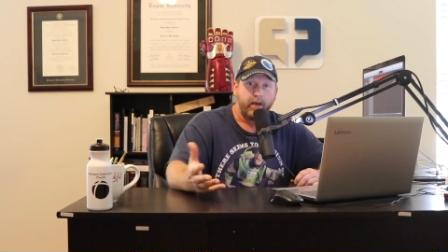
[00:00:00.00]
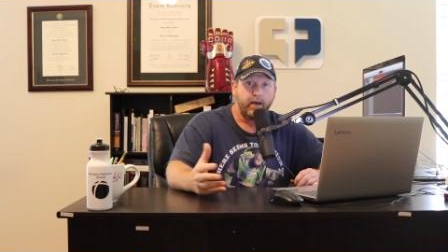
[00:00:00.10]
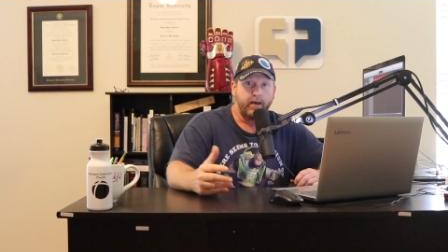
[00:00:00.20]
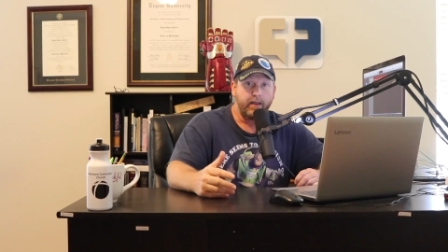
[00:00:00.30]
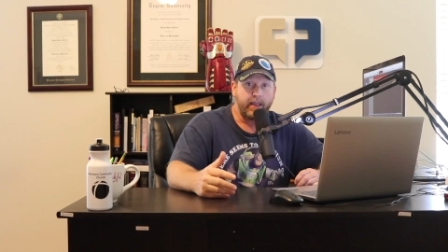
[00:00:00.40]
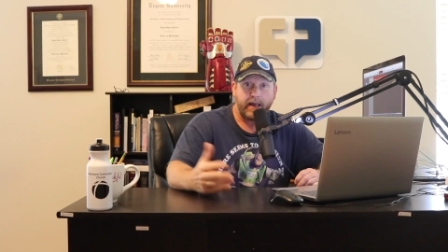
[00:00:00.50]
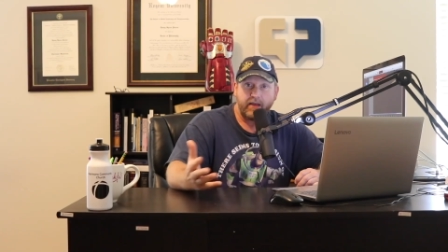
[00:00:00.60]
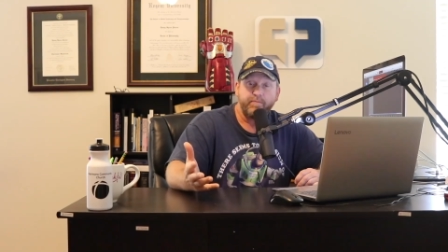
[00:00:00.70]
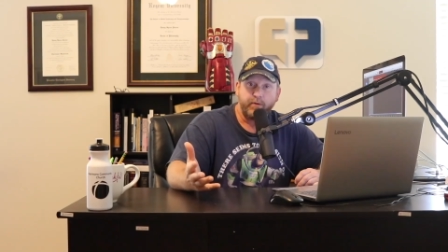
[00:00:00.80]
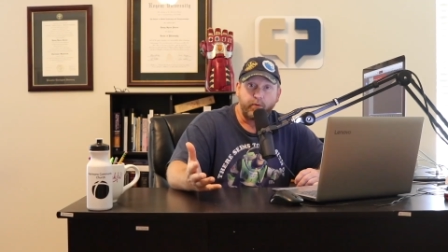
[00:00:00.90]
uh, and
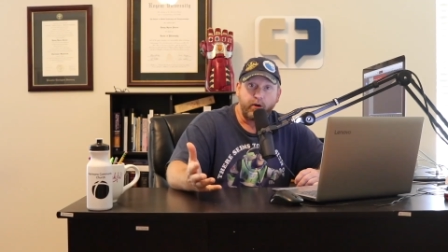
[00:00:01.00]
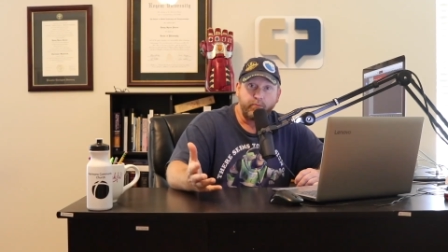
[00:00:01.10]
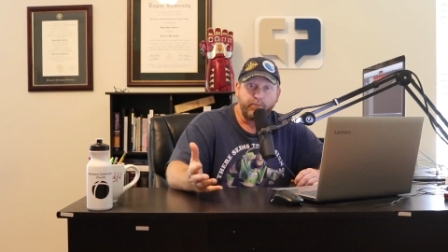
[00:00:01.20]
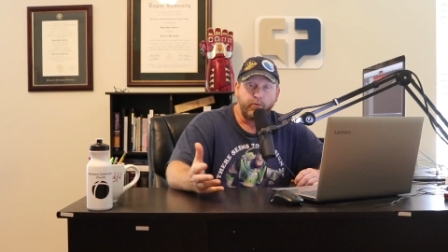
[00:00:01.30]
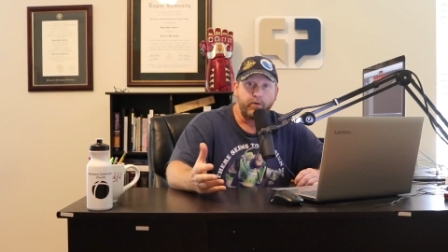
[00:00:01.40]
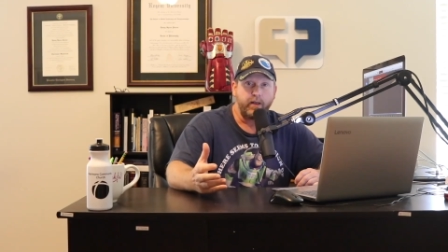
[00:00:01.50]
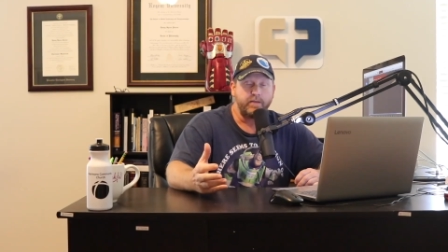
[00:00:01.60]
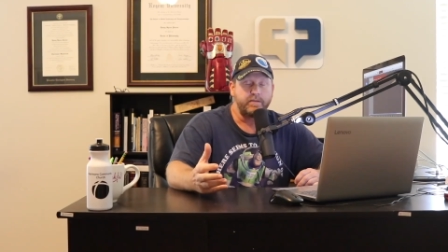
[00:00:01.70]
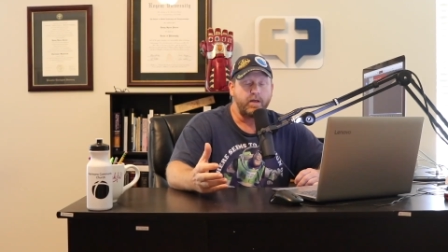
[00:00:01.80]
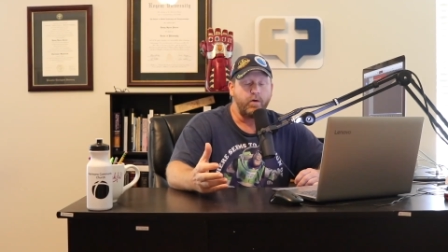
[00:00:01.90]
have been wrong before
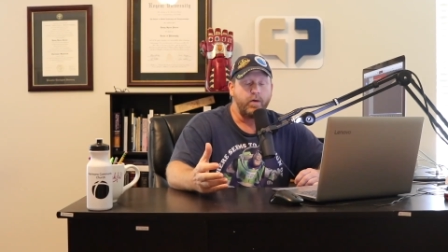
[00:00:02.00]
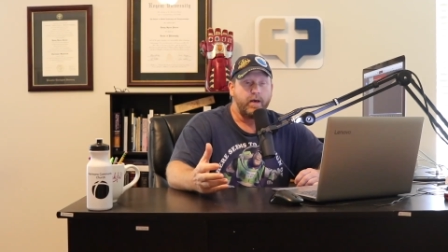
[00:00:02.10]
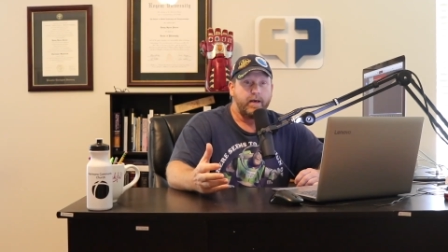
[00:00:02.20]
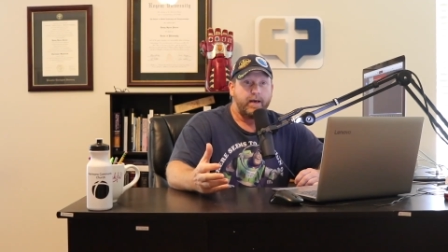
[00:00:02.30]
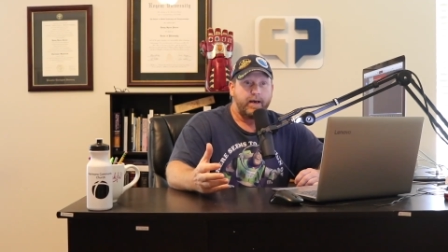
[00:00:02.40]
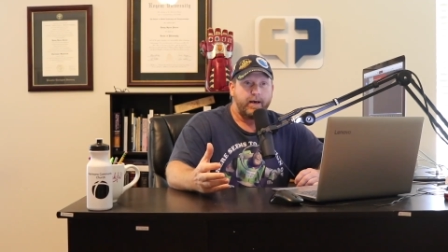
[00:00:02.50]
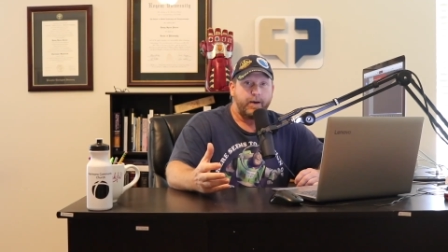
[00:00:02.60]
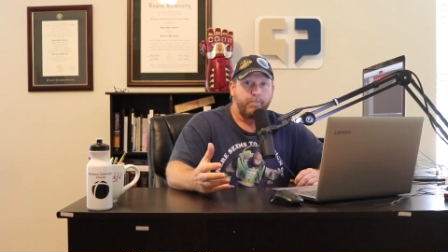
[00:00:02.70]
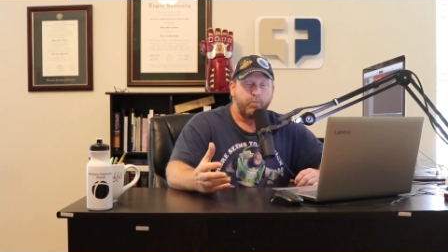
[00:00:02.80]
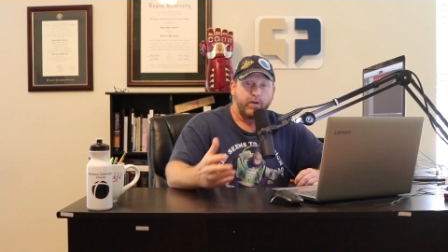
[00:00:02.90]
and so
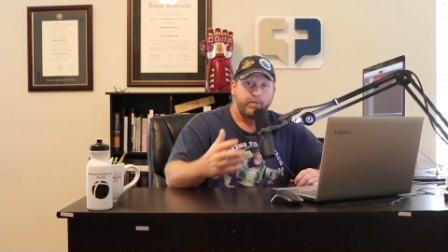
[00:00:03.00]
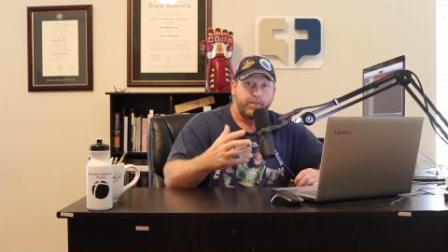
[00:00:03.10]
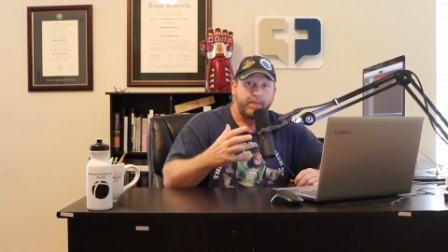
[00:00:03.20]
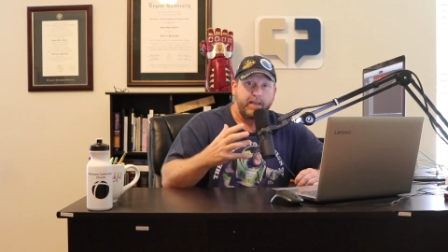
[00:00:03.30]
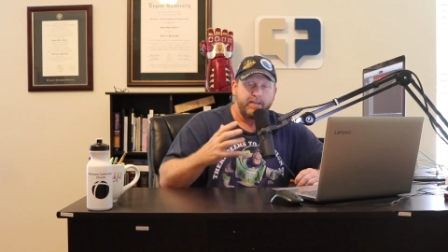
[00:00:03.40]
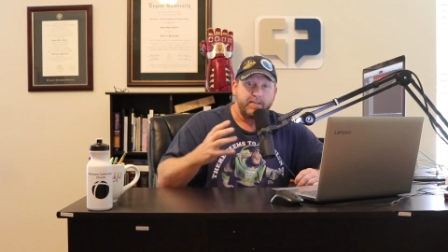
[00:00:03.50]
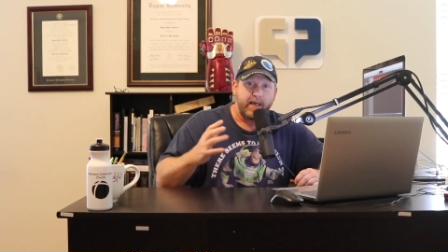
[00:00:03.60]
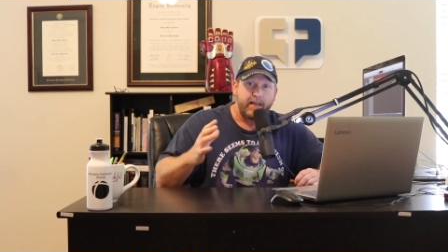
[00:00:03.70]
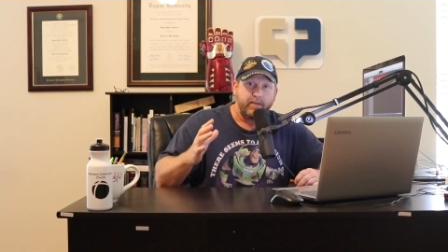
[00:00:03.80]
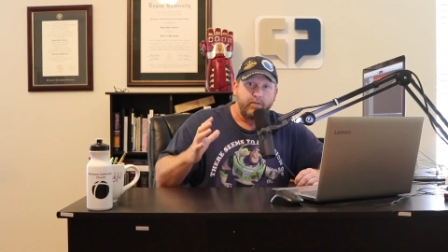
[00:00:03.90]
um, one of the things
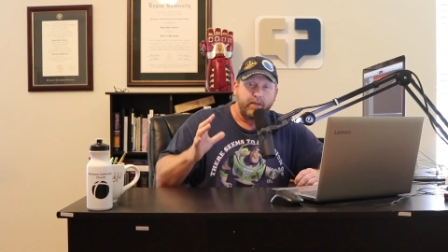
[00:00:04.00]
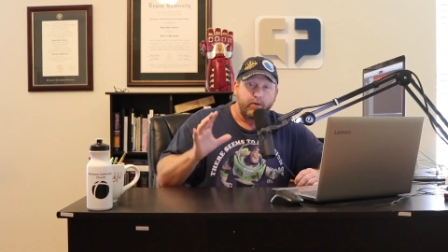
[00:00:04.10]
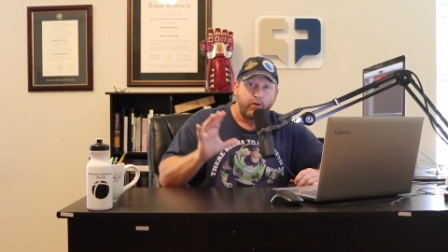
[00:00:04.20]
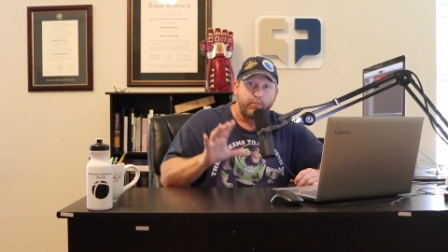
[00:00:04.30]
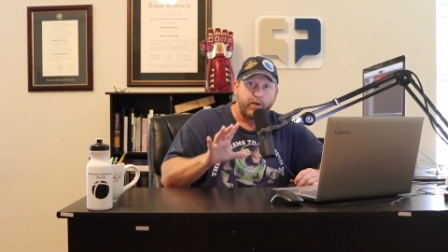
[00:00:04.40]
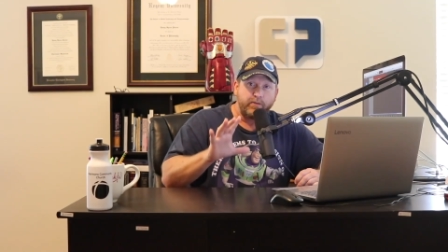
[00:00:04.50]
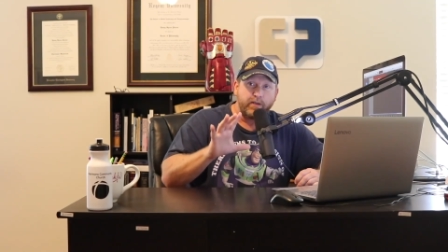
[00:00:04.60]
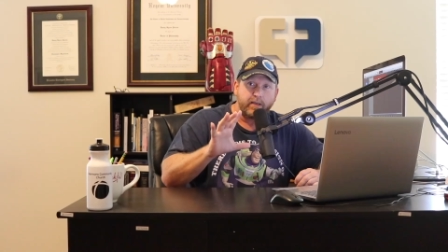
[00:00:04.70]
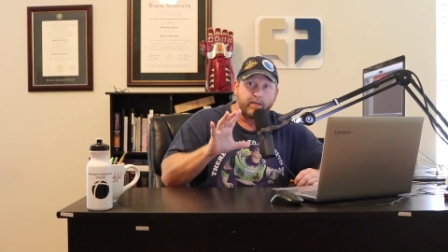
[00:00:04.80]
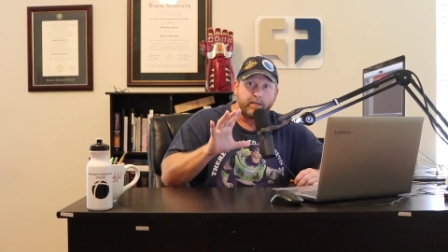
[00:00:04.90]
that that growth
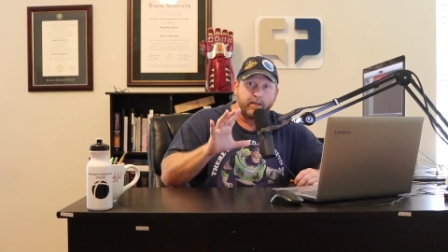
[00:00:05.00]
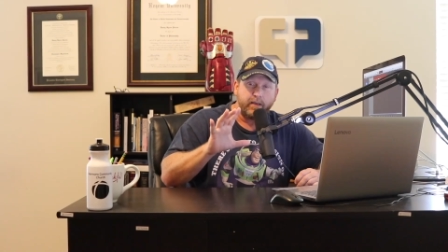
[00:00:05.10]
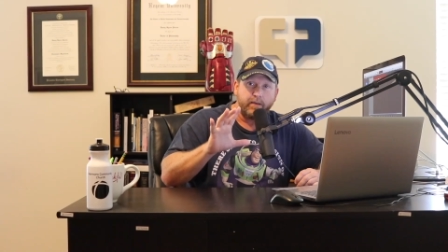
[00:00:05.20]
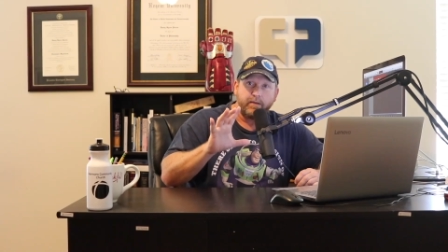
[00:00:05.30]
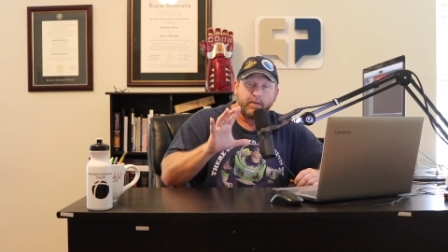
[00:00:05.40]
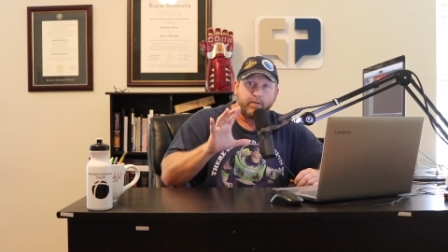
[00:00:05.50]
project uh, uh